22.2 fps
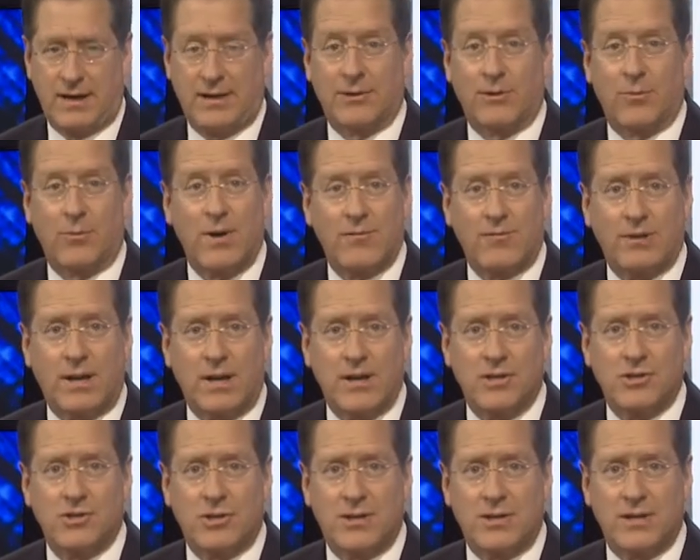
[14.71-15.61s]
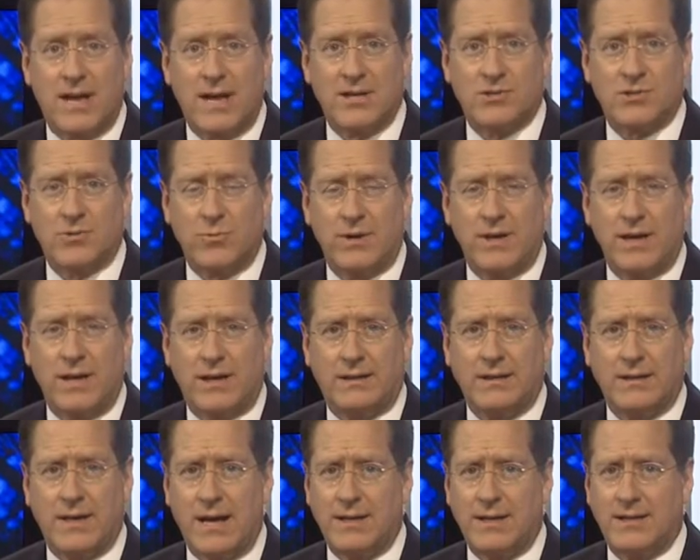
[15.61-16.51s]
and the revelation has
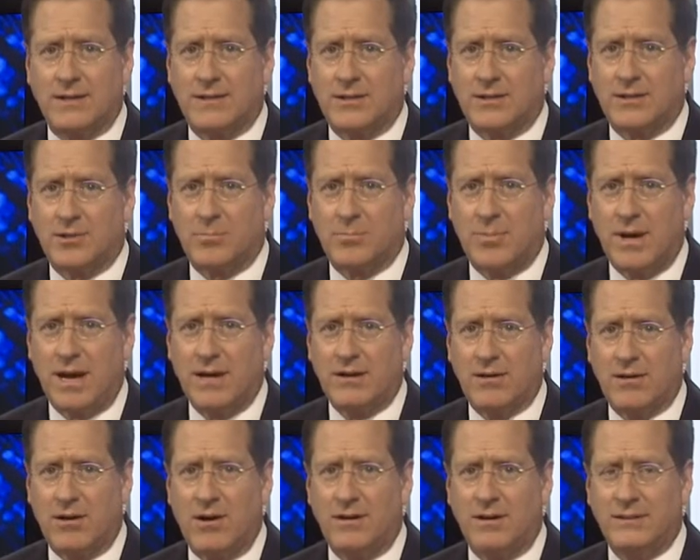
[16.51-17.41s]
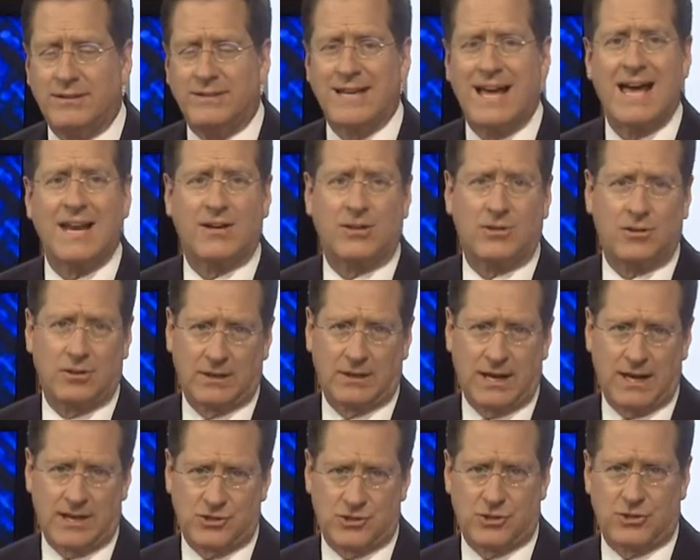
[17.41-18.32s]
reignited a debate on data
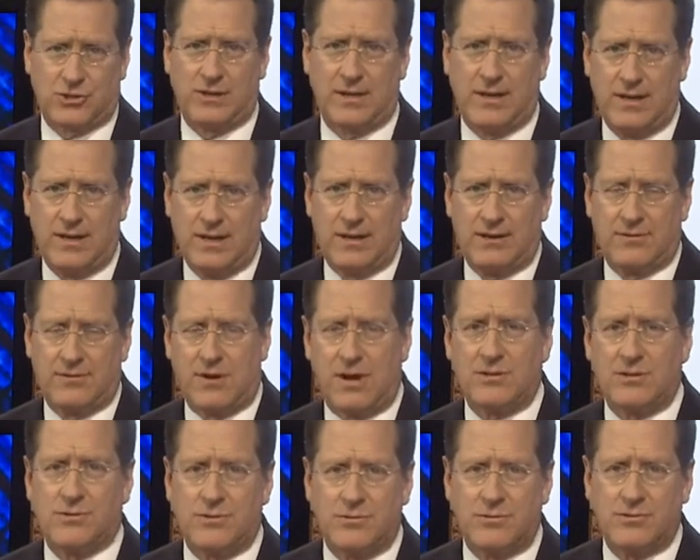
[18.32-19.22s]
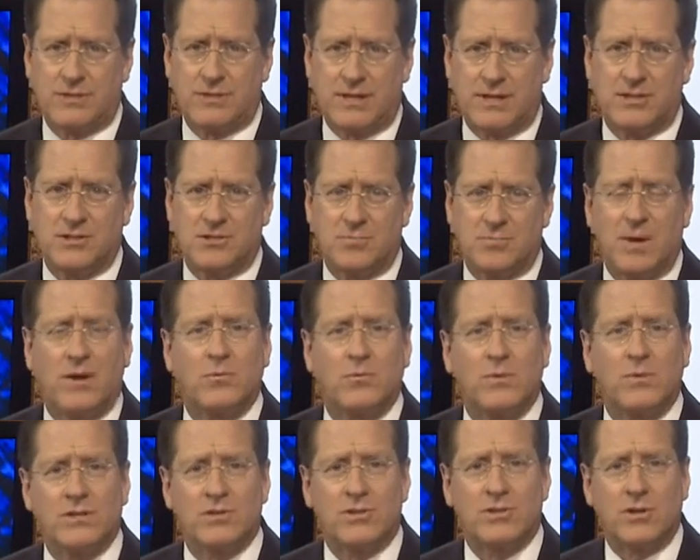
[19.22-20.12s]
collection. Fox 13's
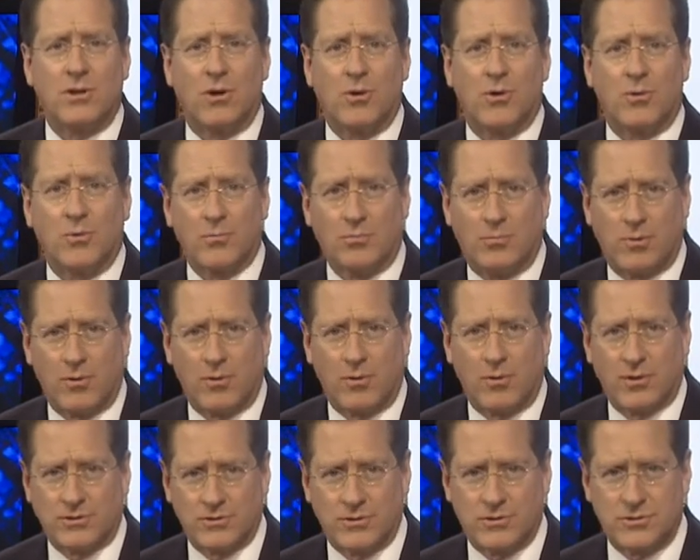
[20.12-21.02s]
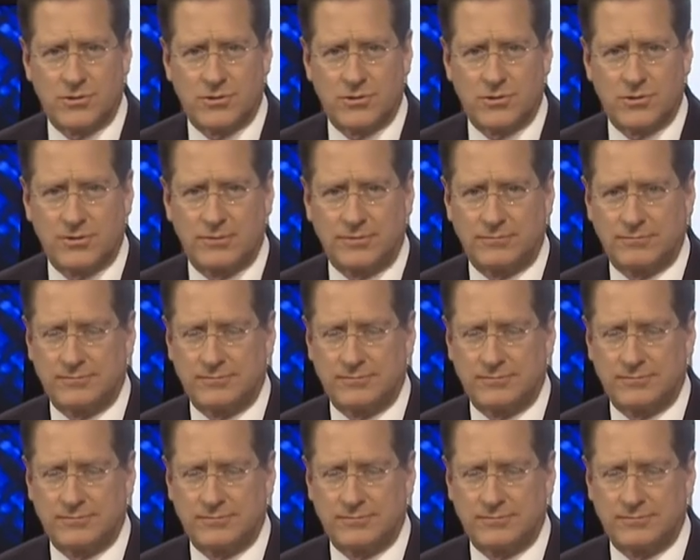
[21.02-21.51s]
Ben Winslow reports.